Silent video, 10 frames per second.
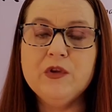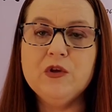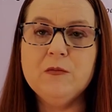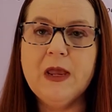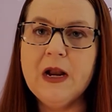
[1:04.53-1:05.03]

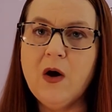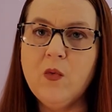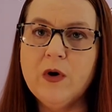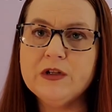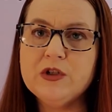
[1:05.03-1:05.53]
you may not
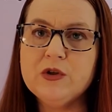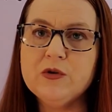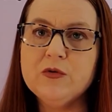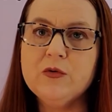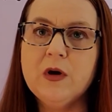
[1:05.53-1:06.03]
want
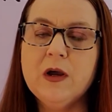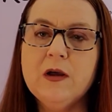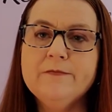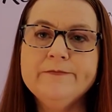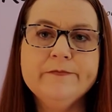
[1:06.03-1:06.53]
to
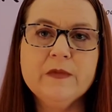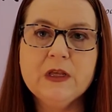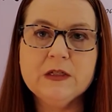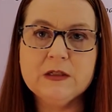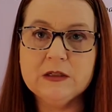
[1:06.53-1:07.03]

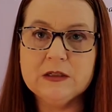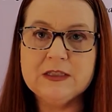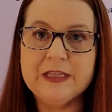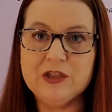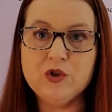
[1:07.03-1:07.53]

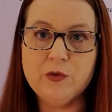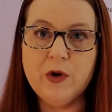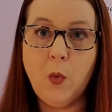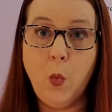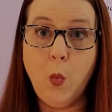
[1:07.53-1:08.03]
stick to
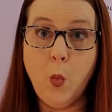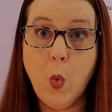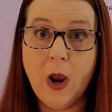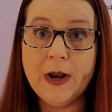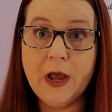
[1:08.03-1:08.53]
it
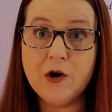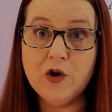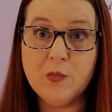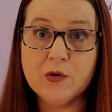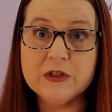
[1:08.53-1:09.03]

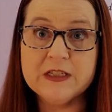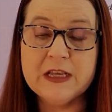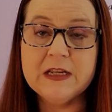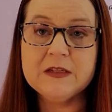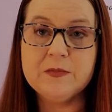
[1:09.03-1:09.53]

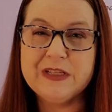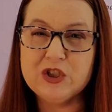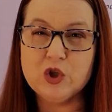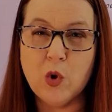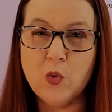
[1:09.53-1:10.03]
100%, be
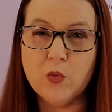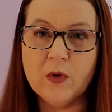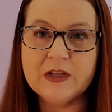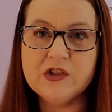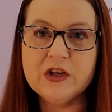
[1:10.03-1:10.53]
so
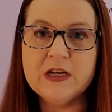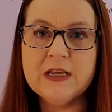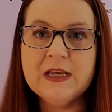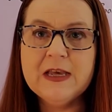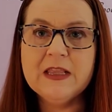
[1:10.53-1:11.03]
rigid
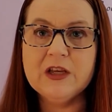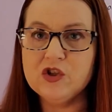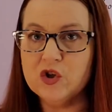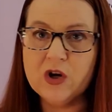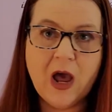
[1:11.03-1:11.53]
that
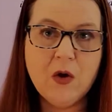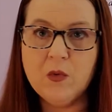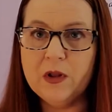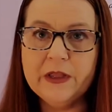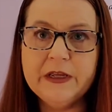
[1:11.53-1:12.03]
you're not
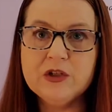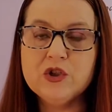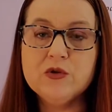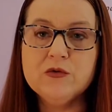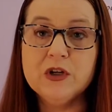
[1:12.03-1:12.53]
willing
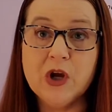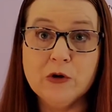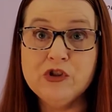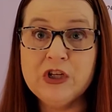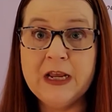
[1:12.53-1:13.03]
to
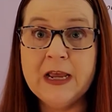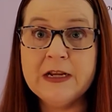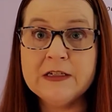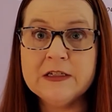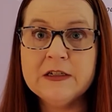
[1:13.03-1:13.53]

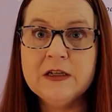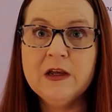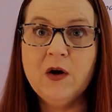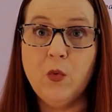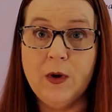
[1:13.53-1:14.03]
negotiate
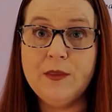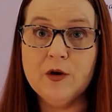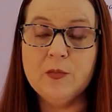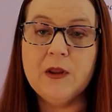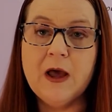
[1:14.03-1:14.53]
with
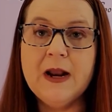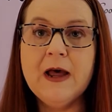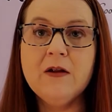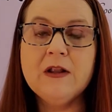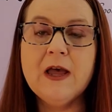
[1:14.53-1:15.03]
your plot
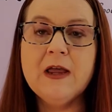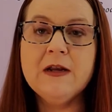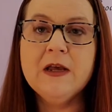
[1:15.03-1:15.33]
outline,